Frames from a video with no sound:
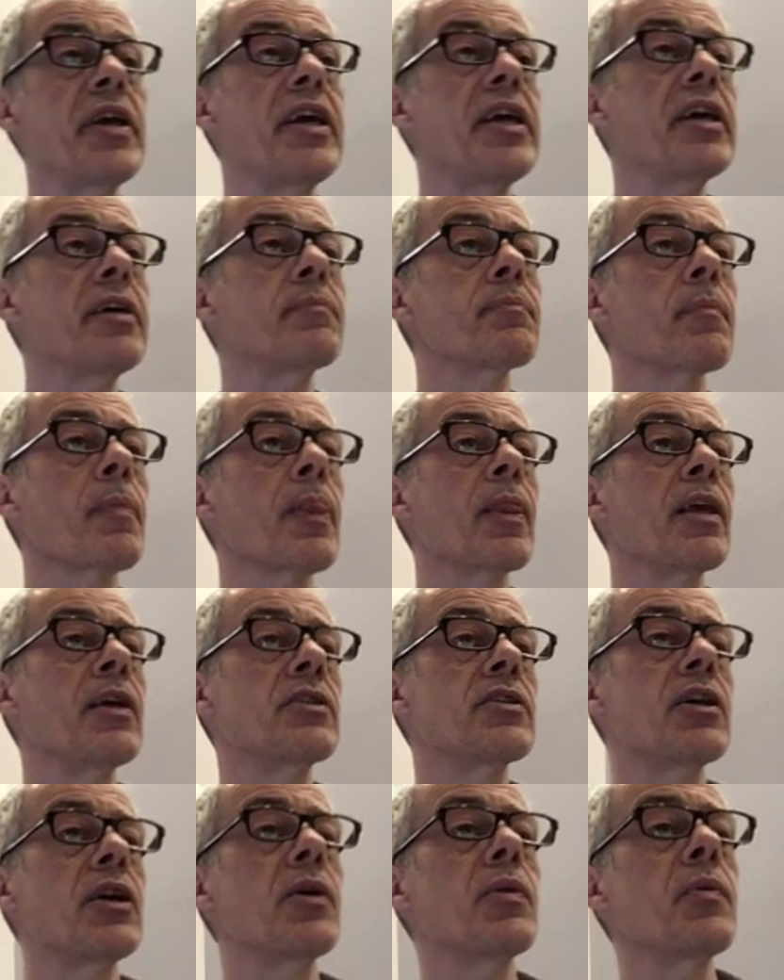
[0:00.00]
here.
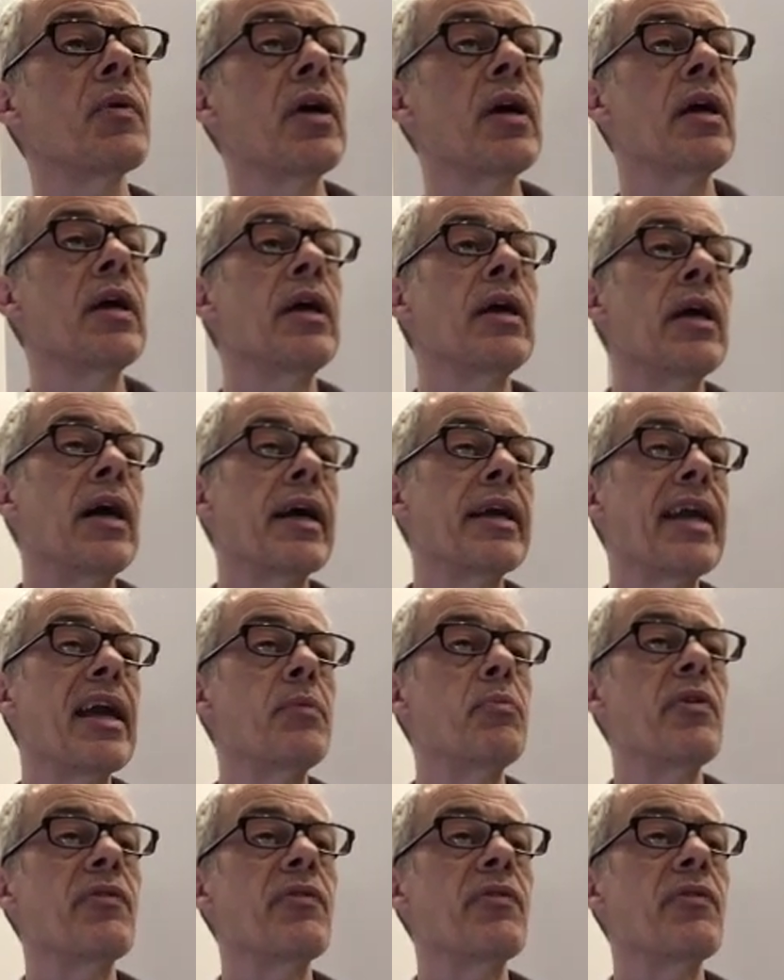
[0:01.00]
So again,